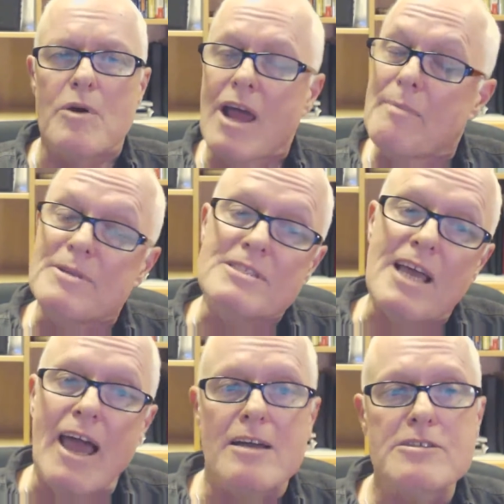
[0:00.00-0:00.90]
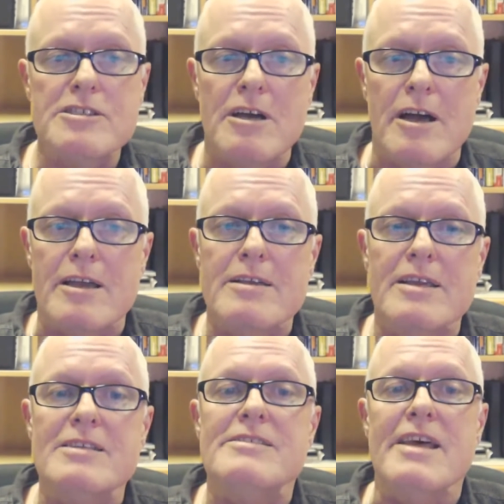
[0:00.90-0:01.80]
What happens
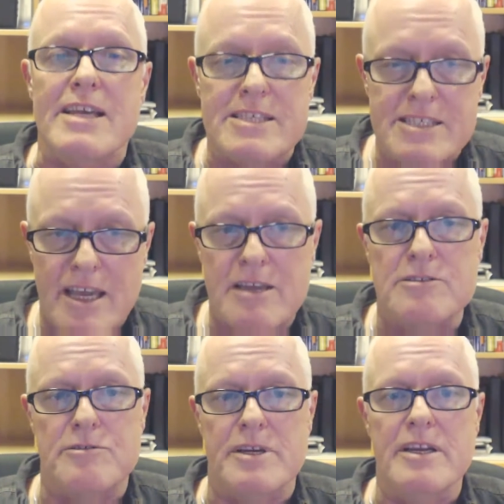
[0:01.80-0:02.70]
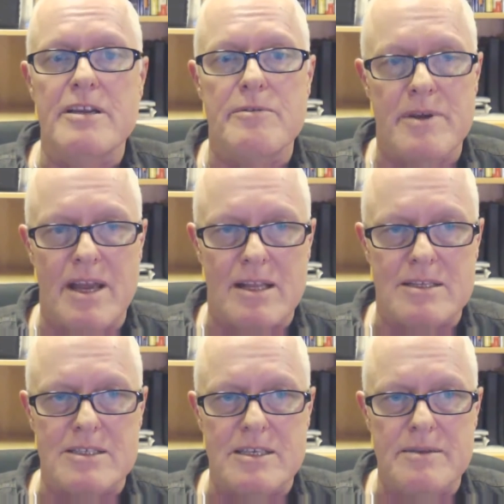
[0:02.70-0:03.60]
outside is their secondary
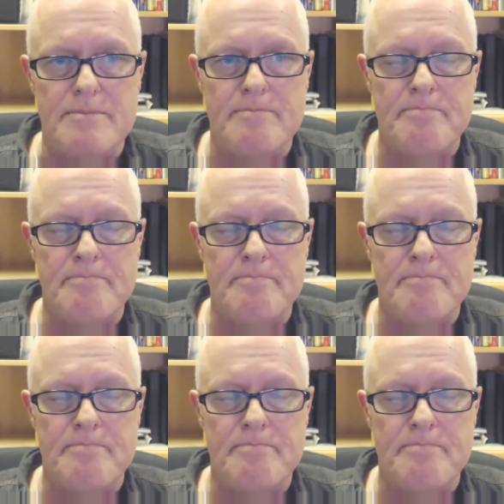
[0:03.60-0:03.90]
reality.